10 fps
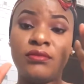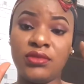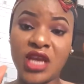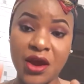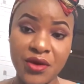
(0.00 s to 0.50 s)

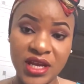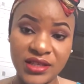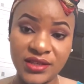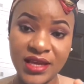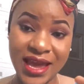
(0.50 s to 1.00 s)
there
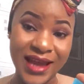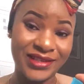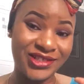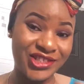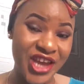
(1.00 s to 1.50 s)
is
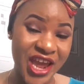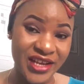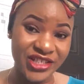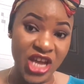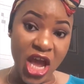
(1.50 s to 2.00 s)
a
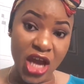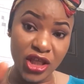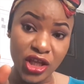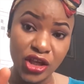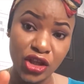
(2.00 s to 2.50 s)
change
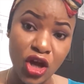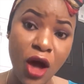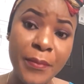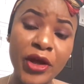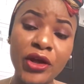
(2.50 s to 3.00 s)
in the
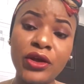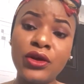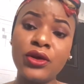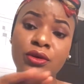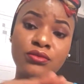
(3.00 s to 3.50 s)

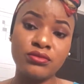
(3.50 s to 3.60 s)
normal